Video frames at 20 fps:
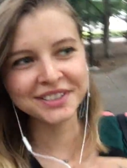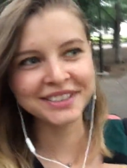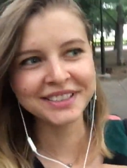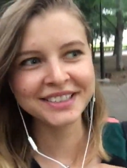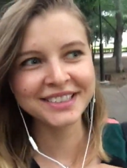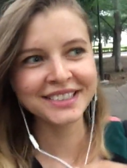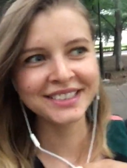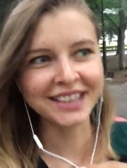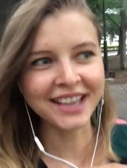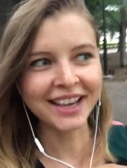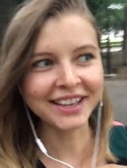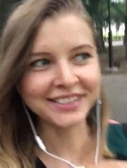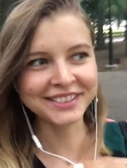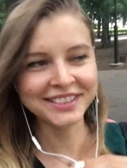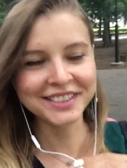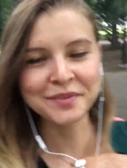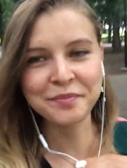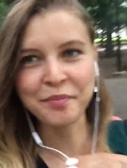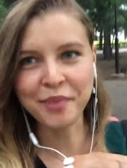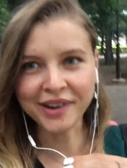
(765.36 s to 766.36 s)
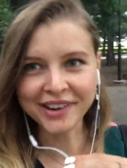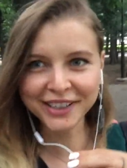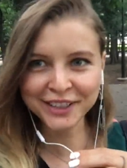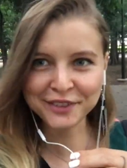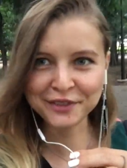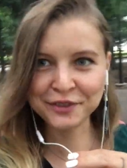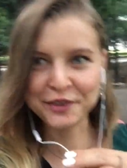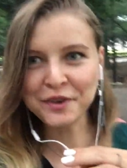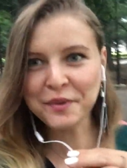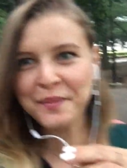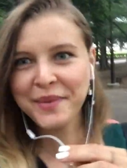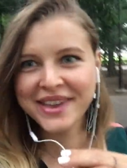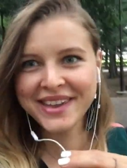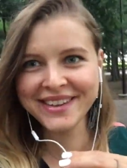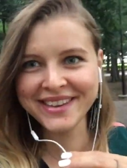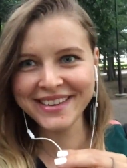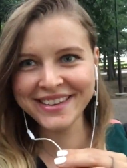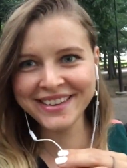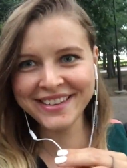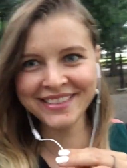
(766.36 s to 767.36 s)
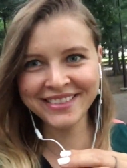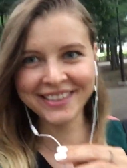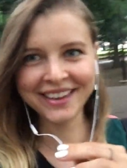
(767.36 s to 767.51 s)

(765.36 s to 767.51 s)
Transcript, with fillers: exciting part for me,